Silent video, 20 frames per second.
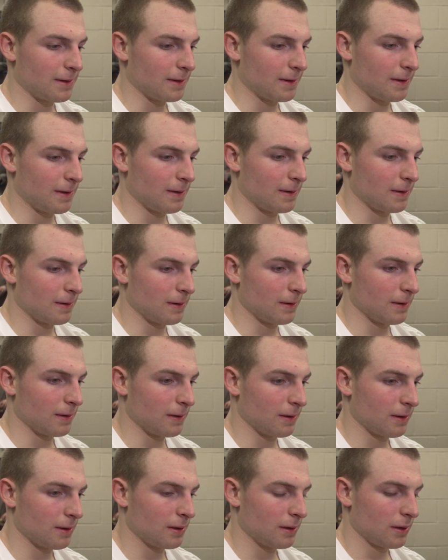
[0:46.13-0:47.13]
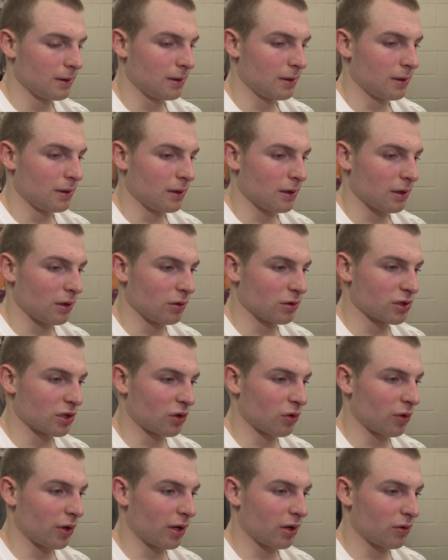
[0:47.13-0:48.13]
And, you know, it's a
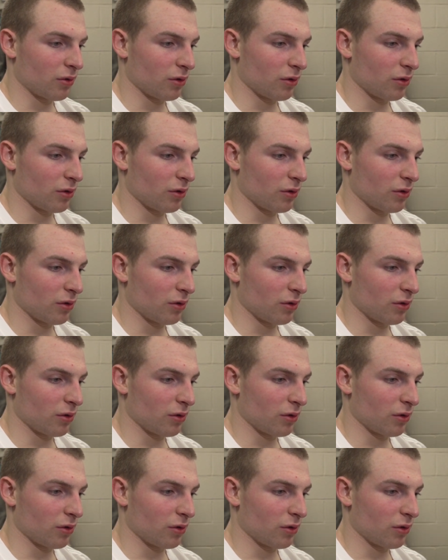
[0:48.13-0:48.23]
great